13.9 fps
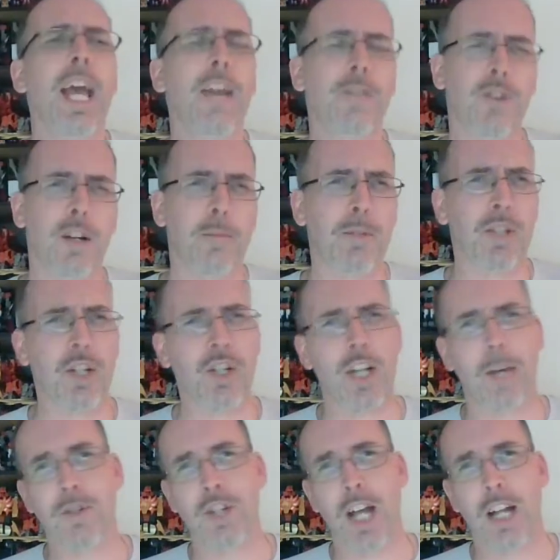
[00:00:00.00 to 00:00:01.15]
If you're in a position to
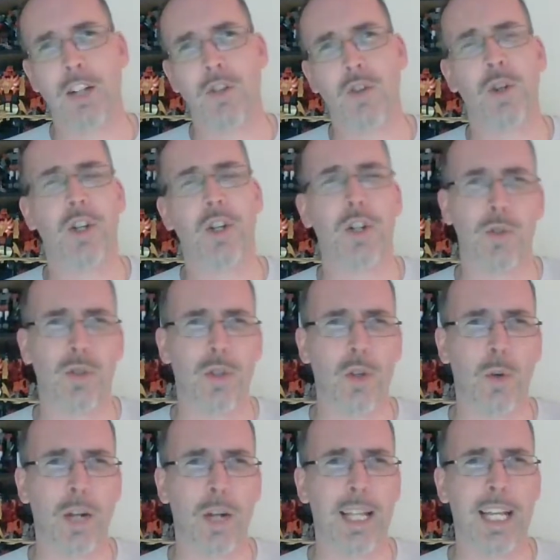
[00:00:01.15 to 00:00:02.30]
help the channel to grow, you can use the
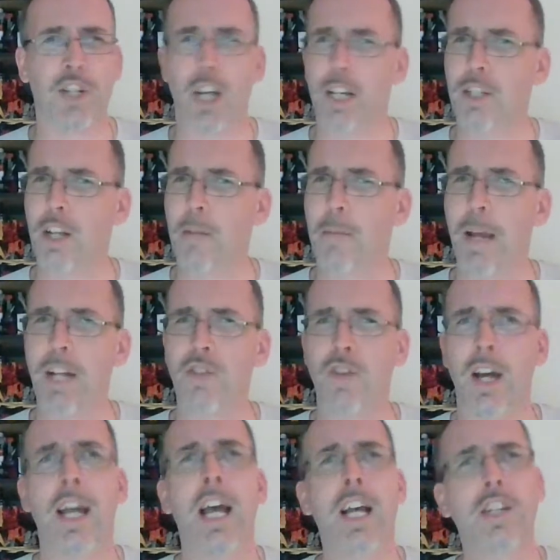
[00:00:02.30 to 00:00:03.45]
donate link. Check us out on Patreon.